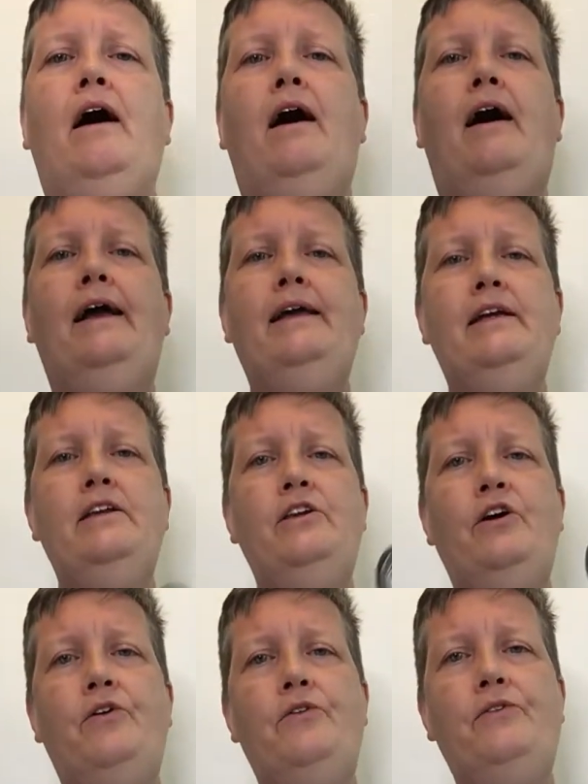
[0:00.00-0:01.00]
I can
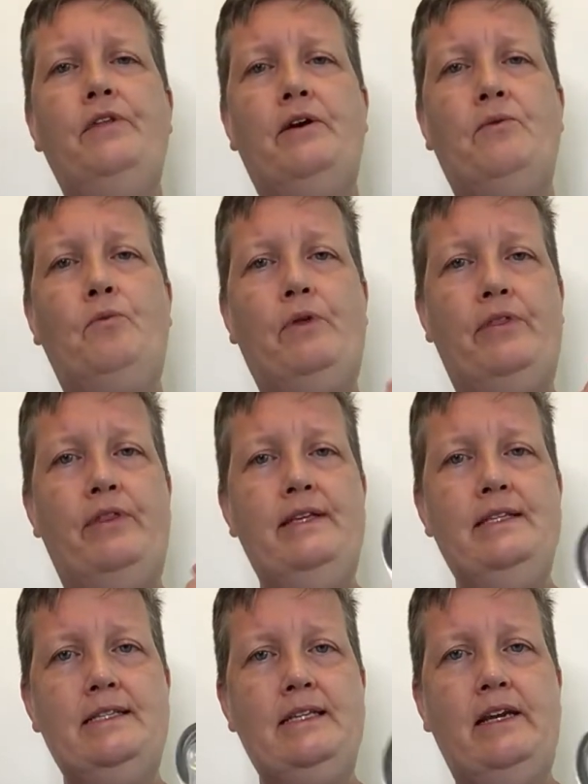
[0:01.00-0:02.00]
know that with
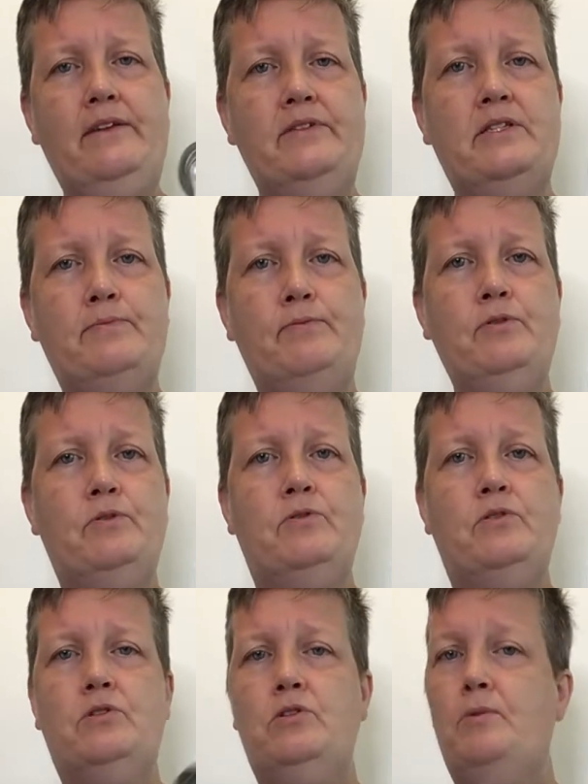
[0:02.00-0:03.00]
this set of
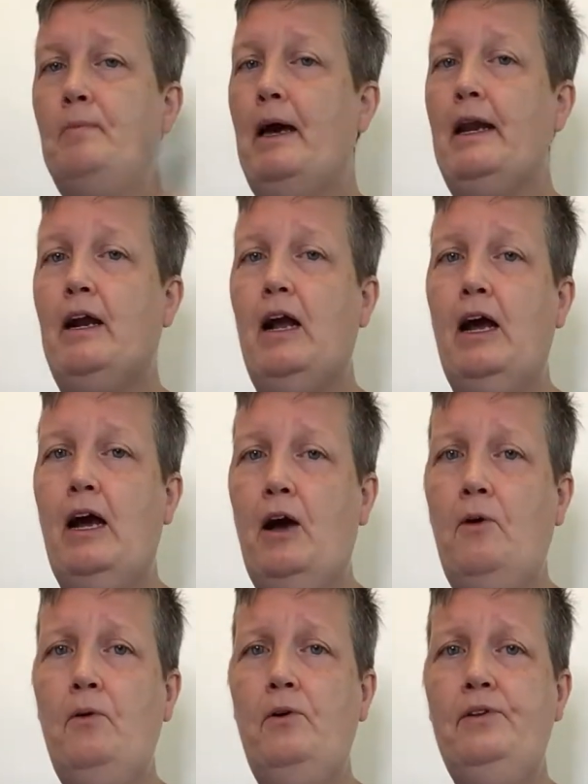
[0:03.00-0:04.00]
spoons, no matter
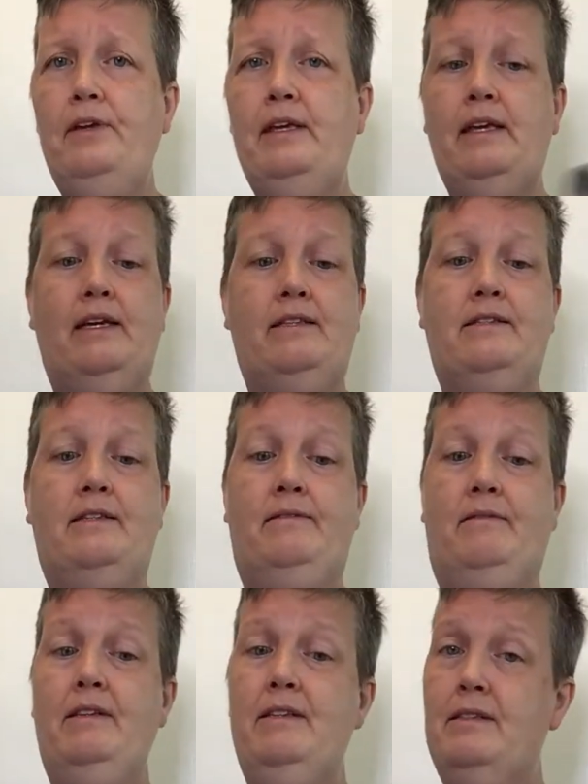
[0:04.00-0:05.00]
how old it gets,
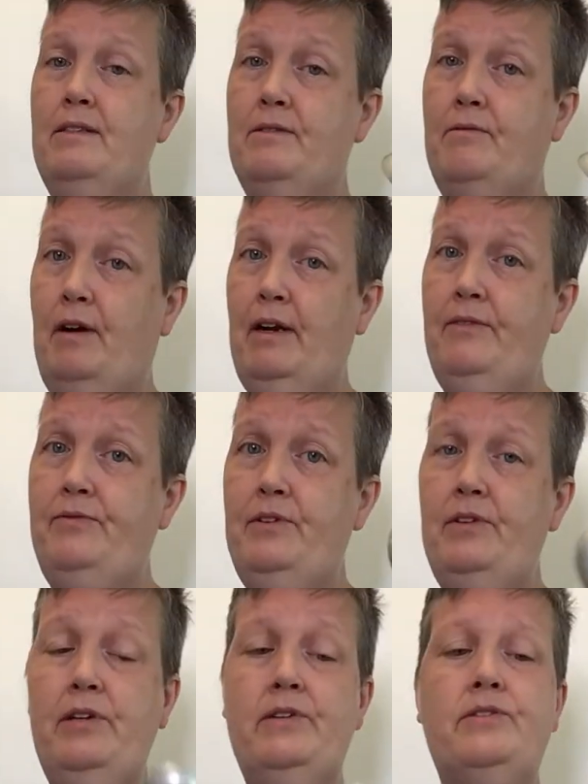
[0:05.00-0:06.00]
and this is quite a few
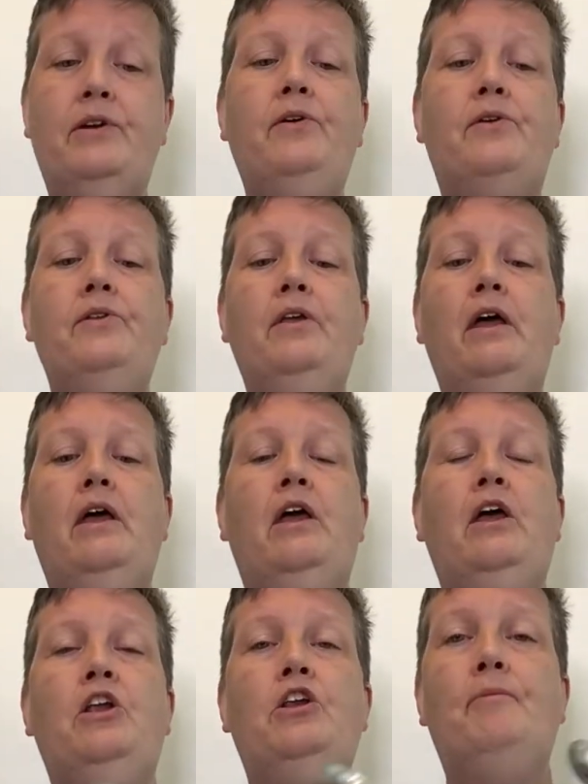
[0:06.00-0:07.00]
years old, no